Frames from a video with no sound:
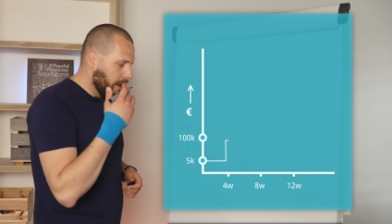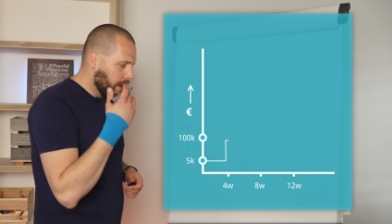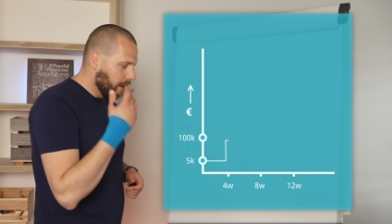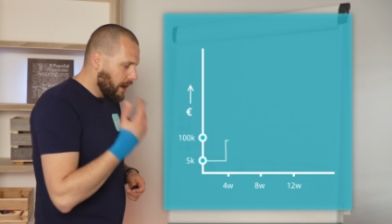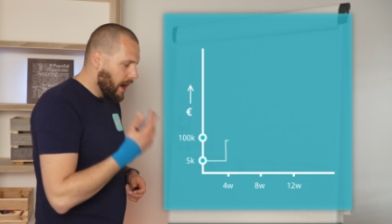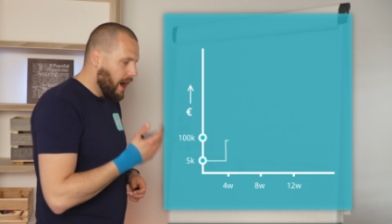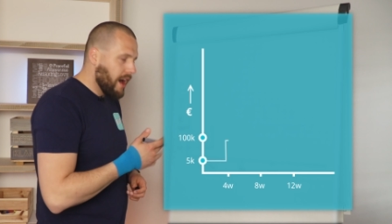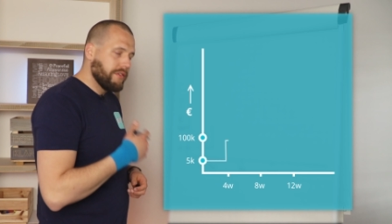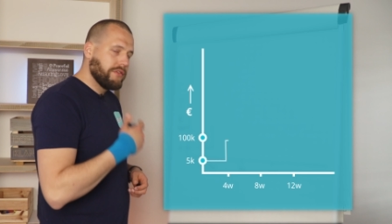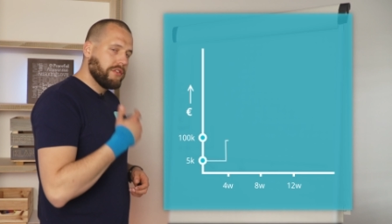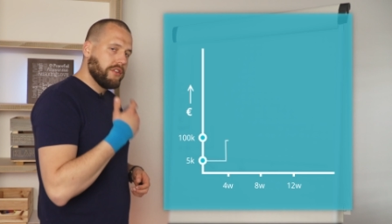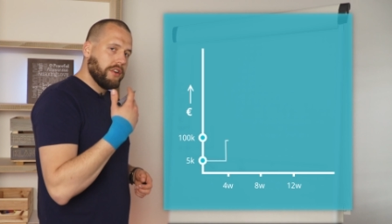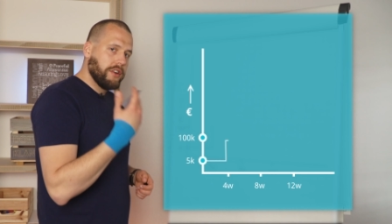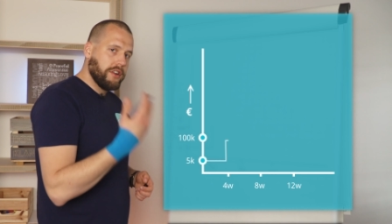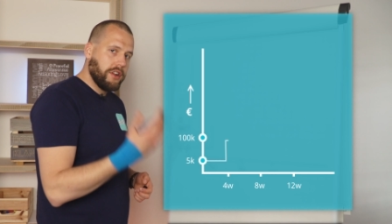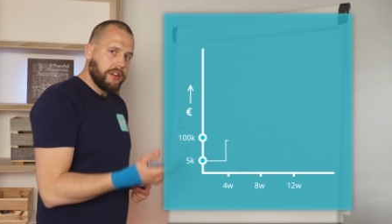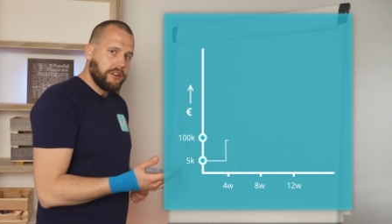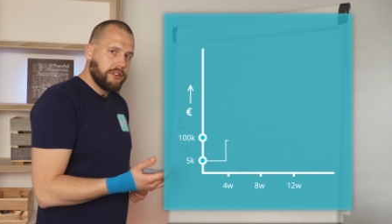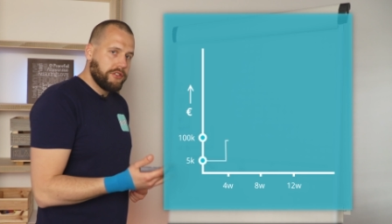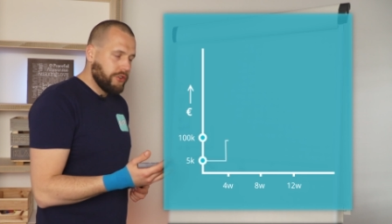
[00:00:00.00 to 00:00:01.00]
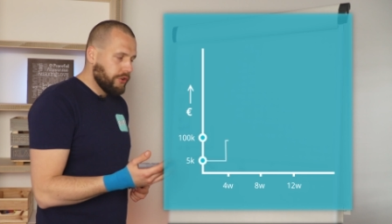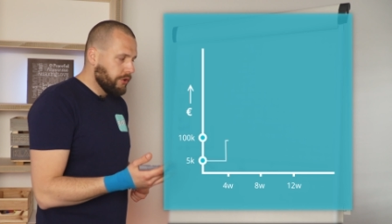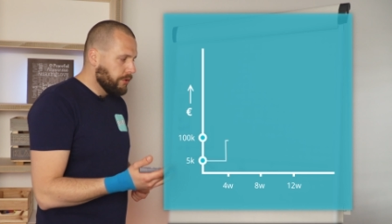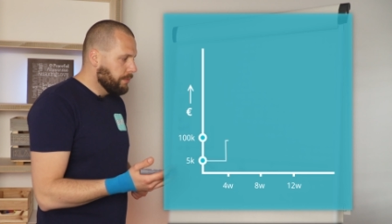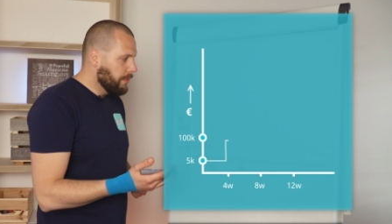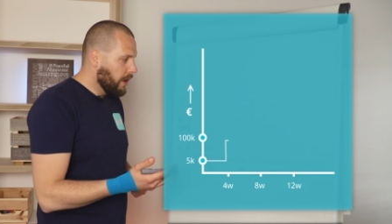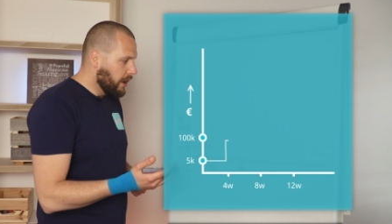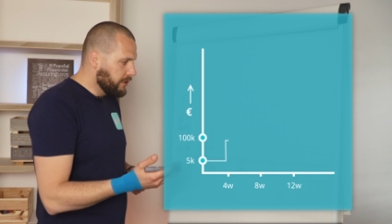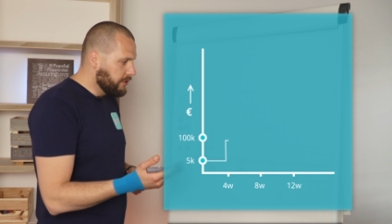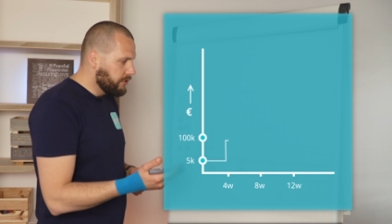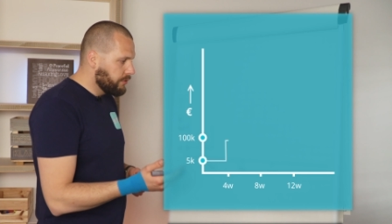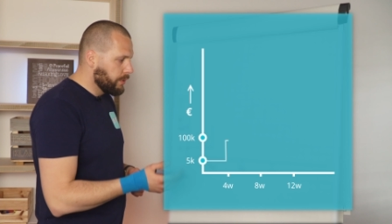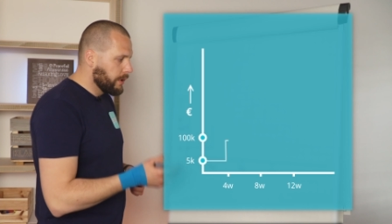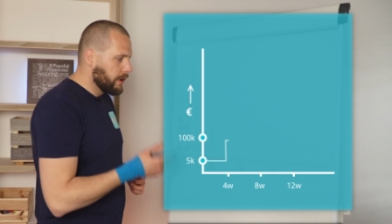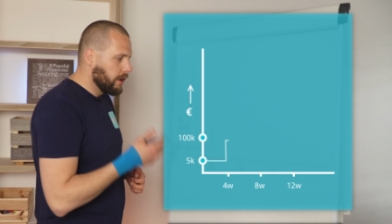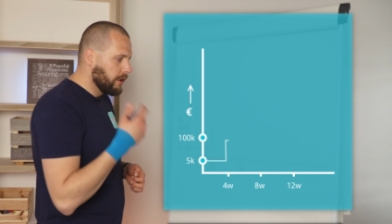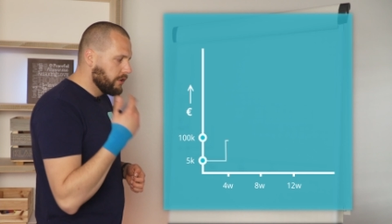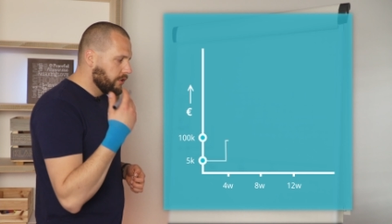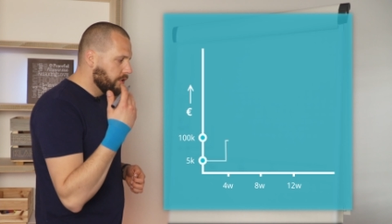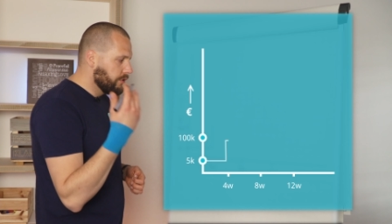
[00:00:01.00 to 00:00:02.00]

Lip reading: After another 2 months, we're going to